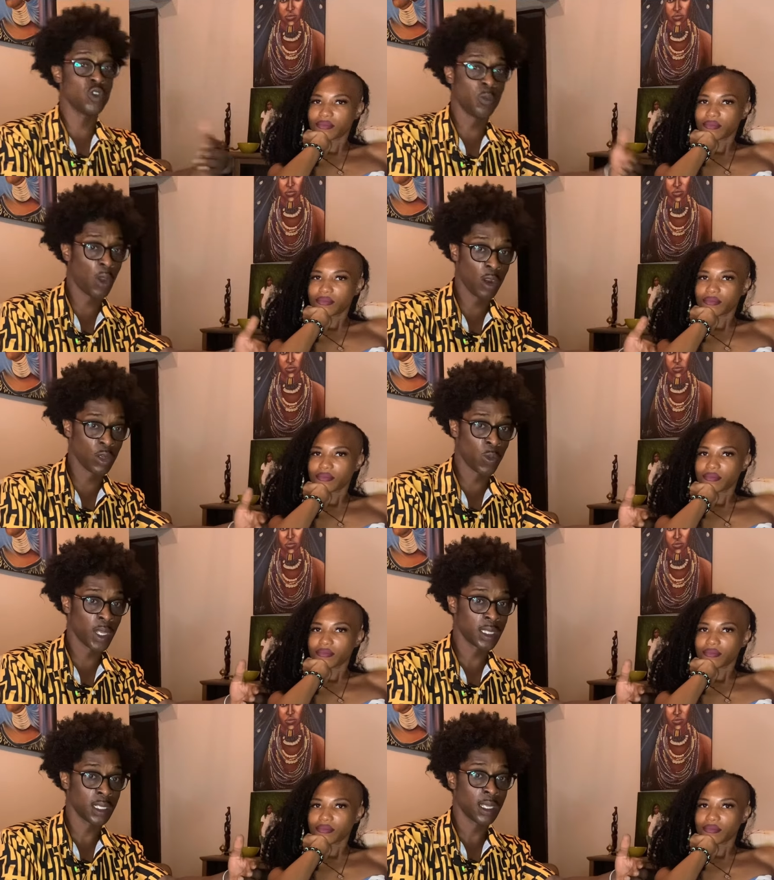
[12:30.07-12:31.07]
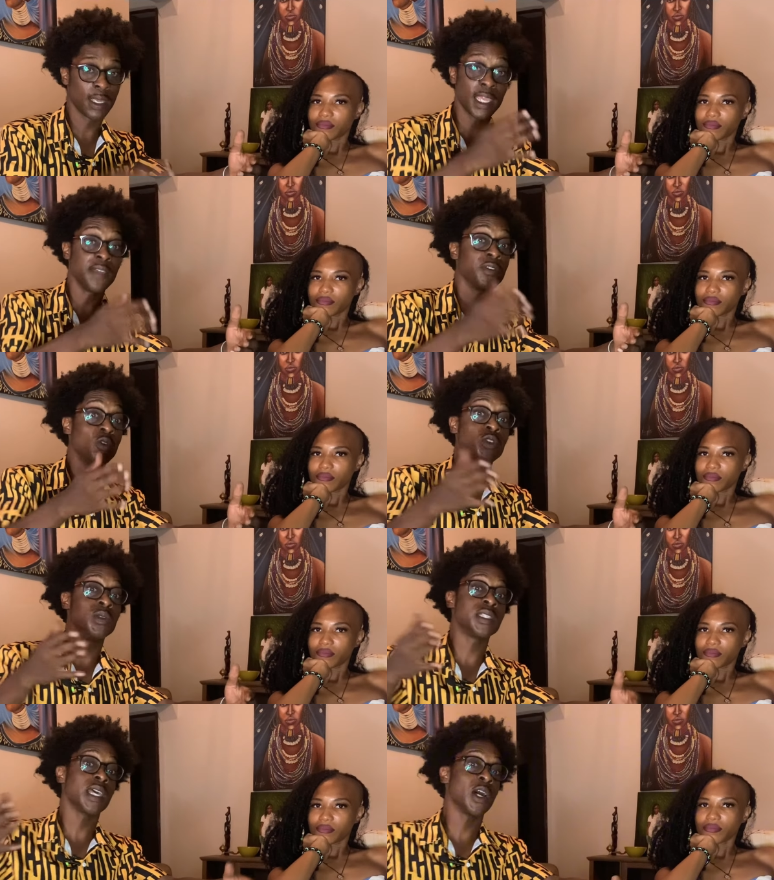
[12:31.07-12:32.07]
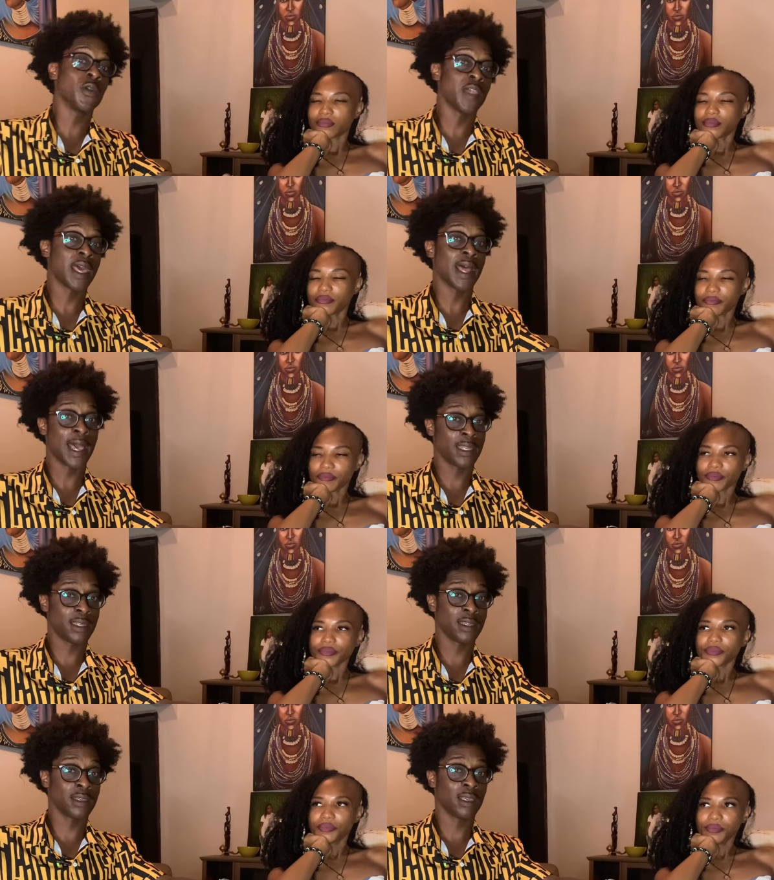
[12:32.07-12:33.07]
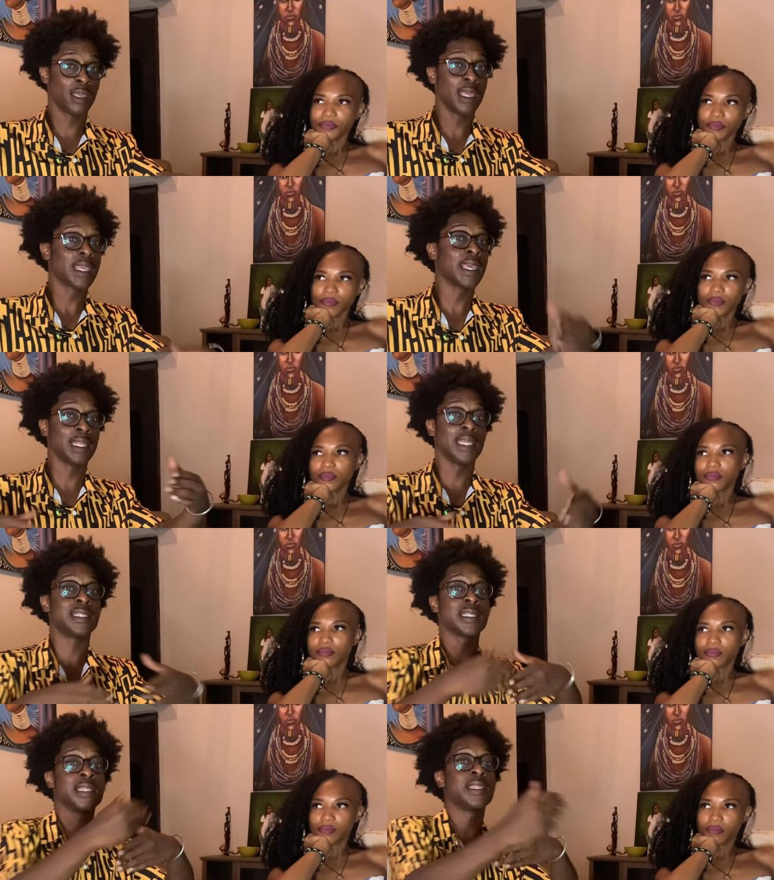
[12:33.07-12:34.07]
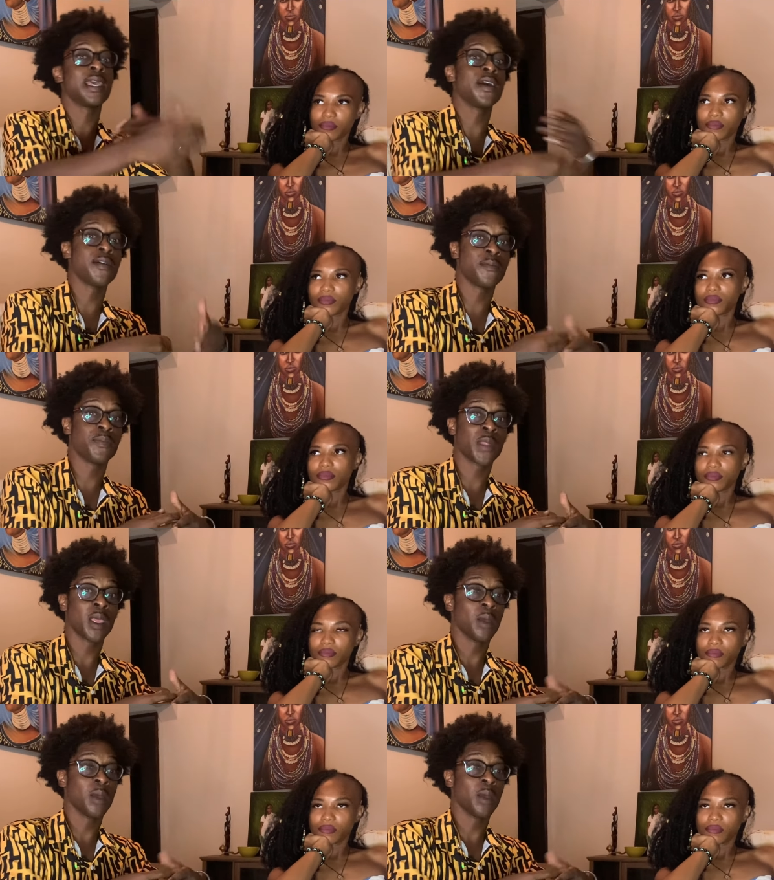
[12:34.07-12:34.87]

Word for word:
Speaker 1: you partner with. Even who you tell that idea can lead to them